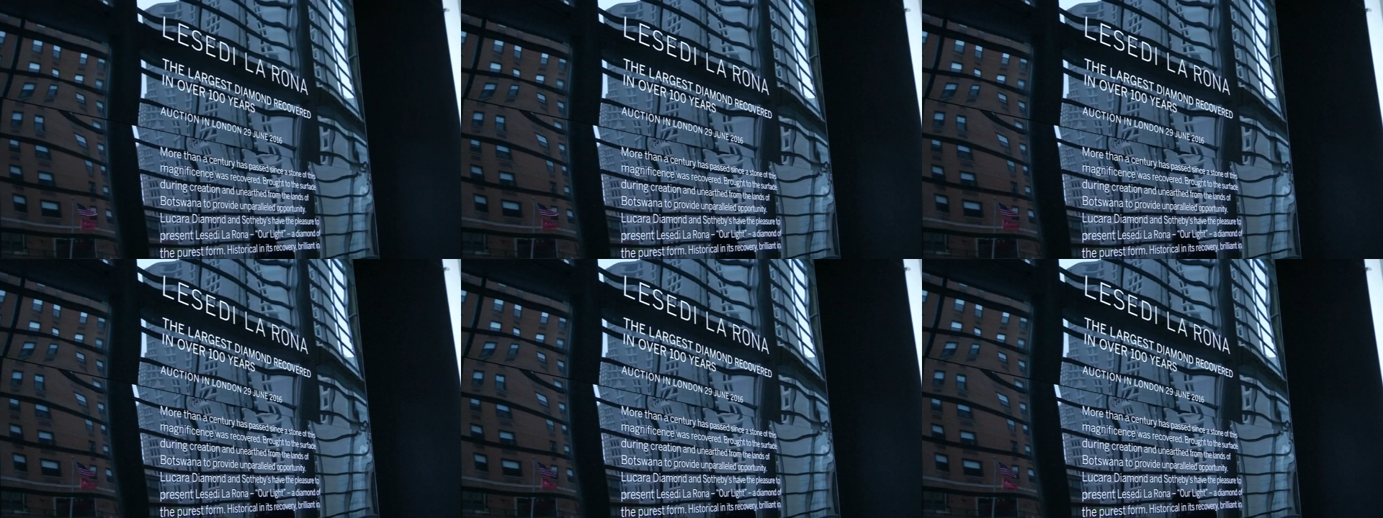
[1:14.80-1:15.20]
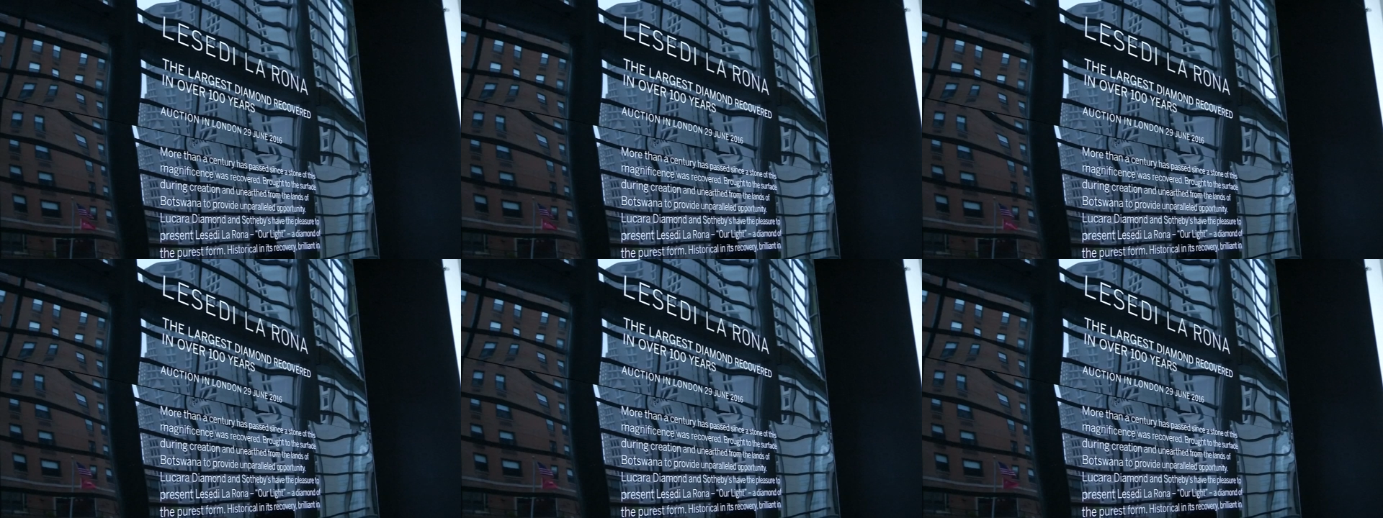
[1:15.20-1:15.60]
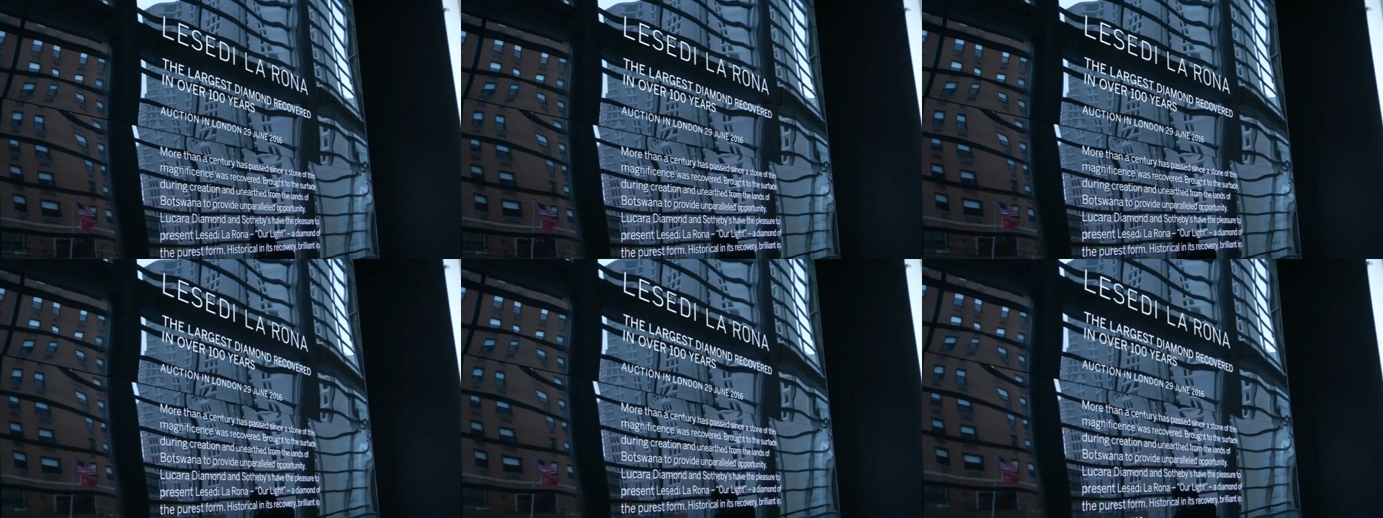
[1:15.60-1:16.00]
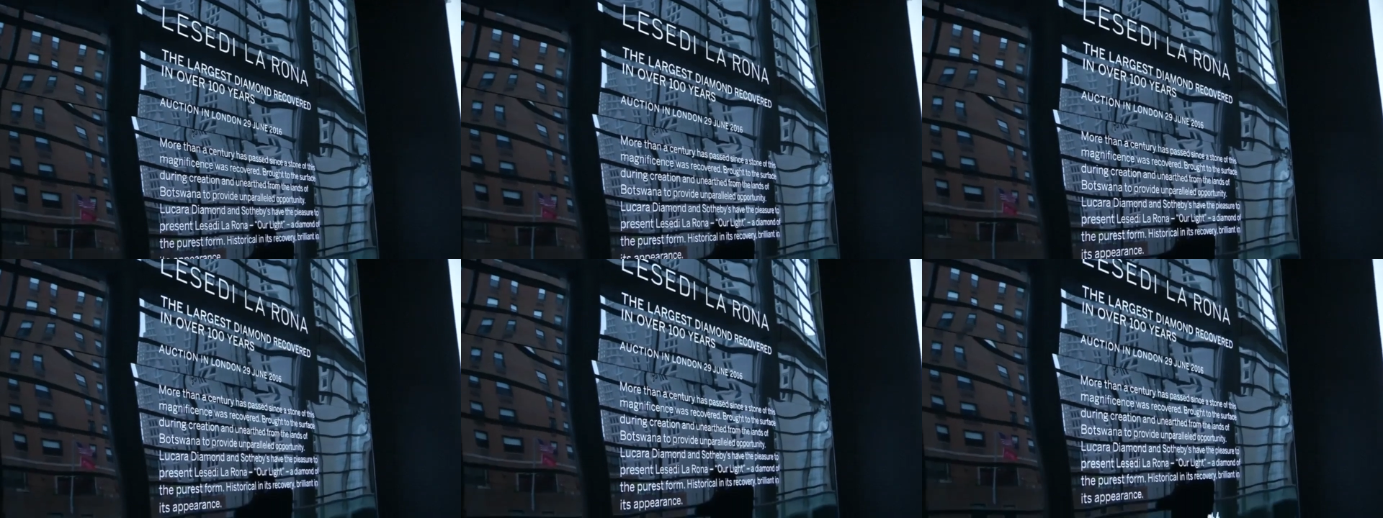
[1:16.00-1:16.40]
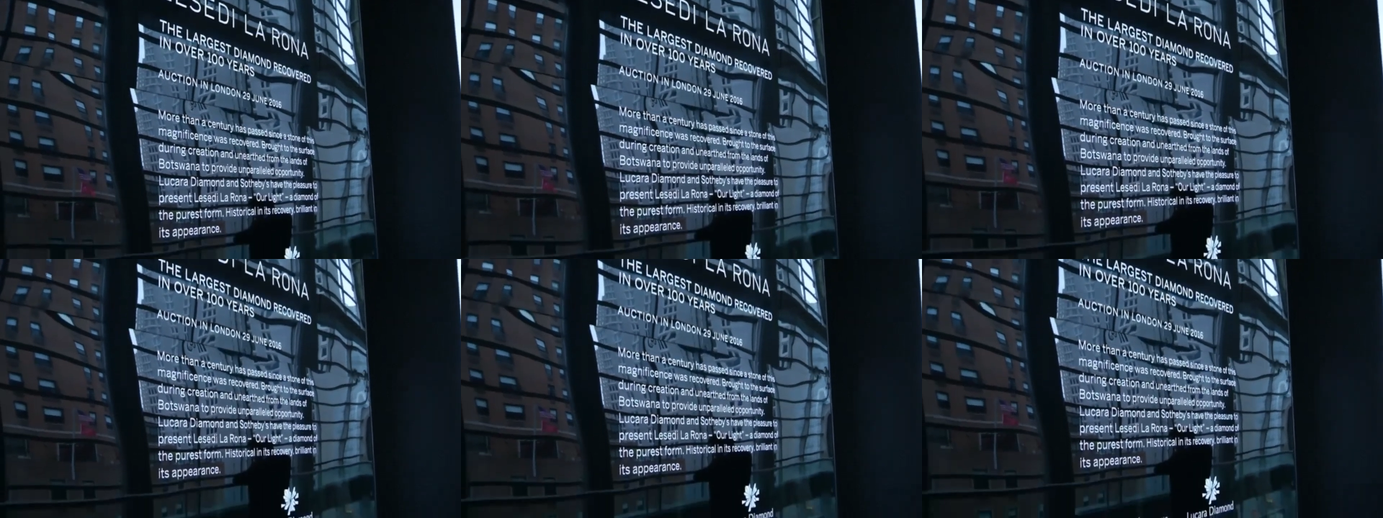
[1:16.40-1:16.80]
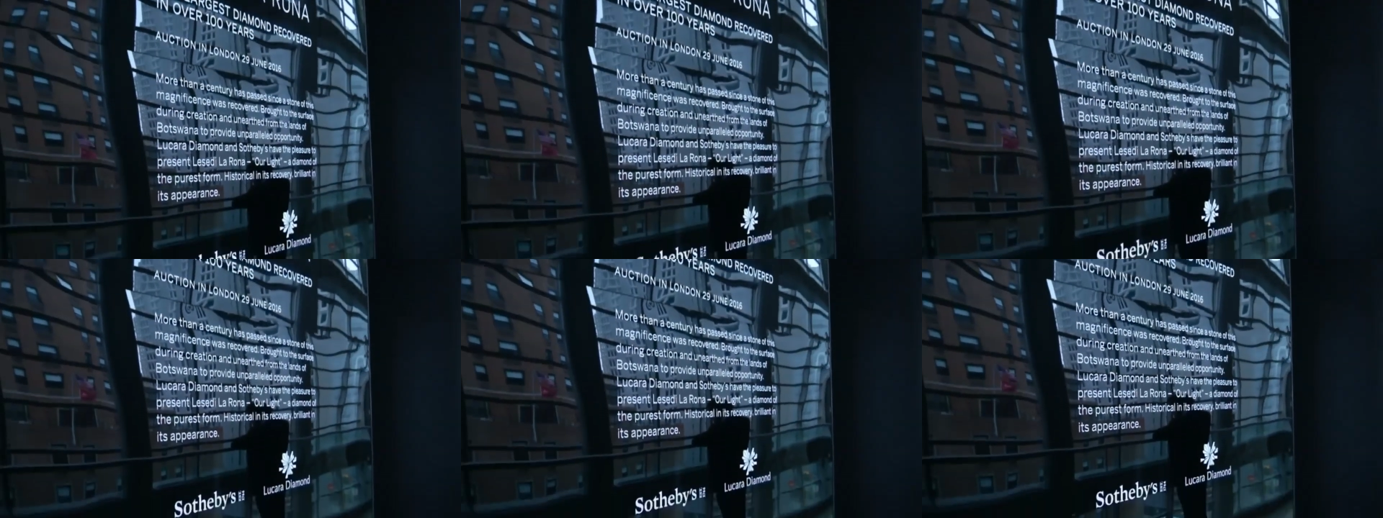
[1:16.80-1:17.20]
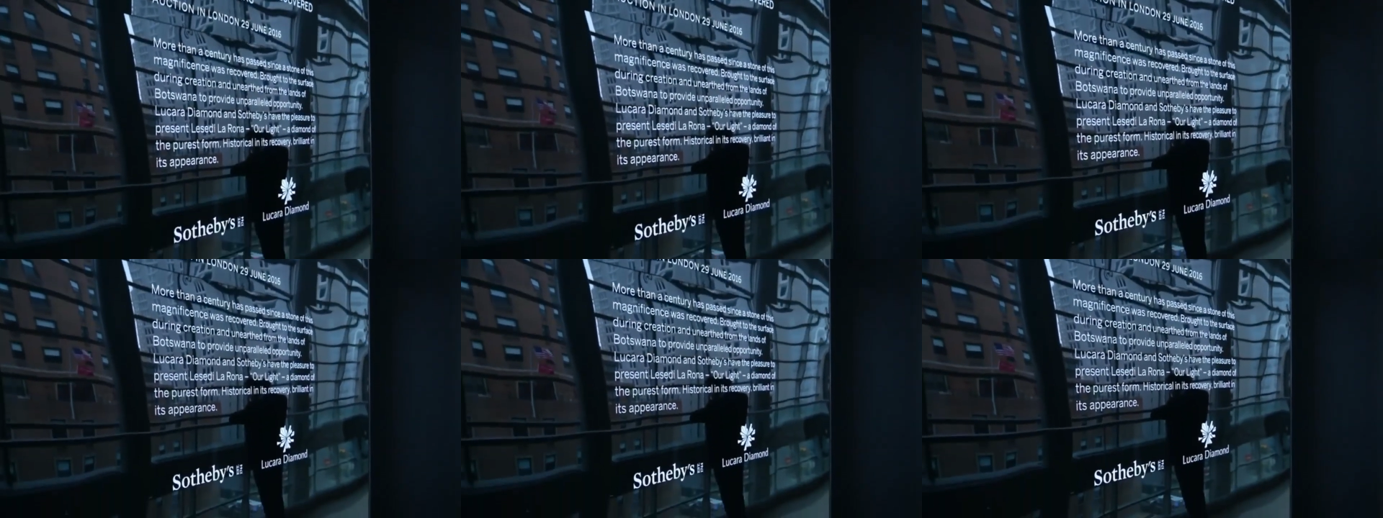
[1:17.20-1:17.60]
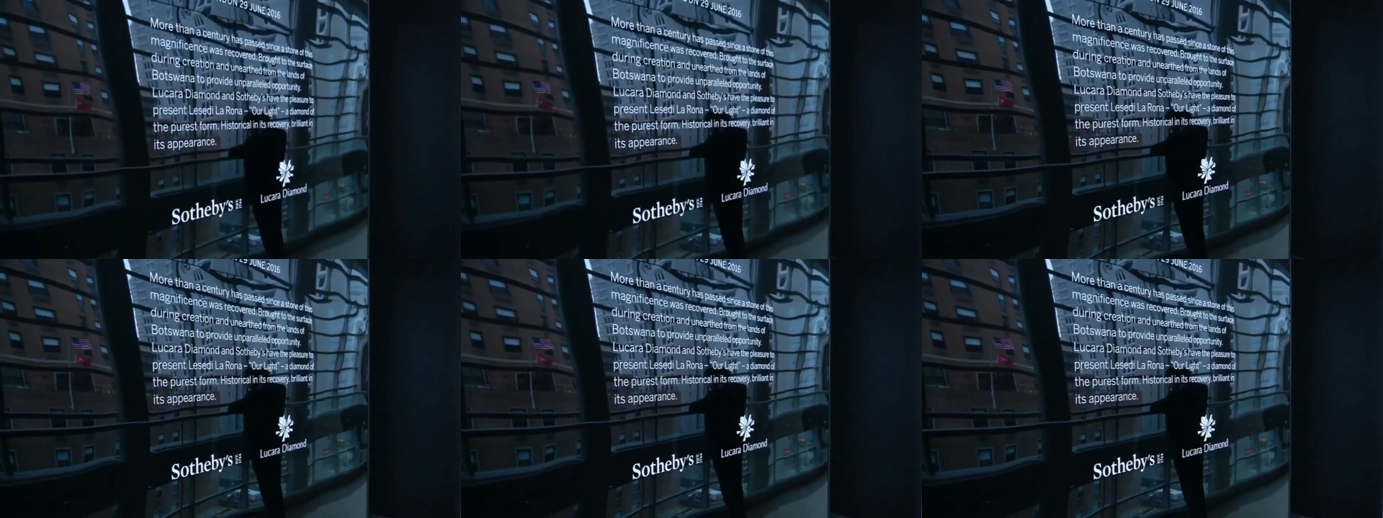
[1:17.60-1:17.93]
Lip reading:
No face is visible, so there are no lips to read.